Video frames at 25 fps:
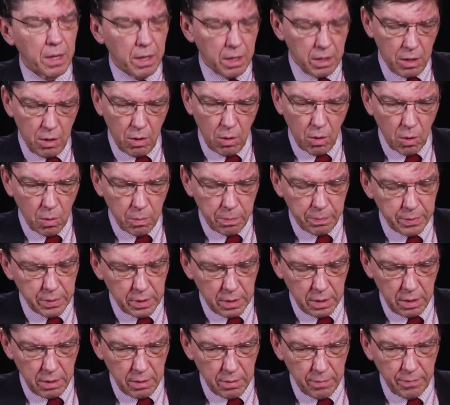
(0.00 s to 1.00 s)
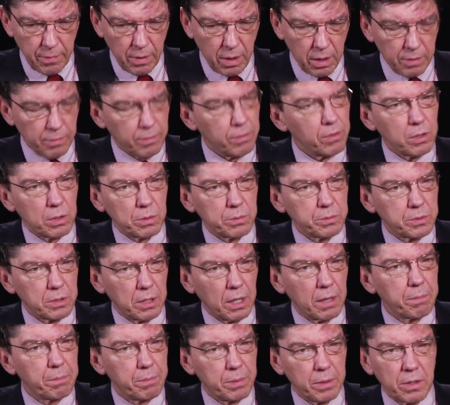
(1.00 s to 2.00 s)
You open the envelopes
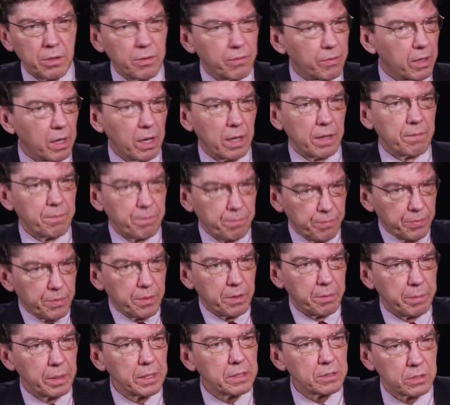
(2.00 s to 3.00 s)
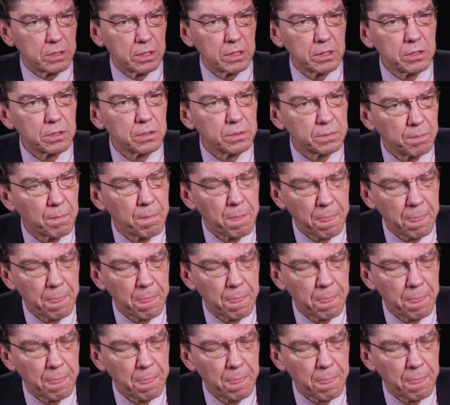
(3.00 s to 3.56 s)
up, and you've got the message.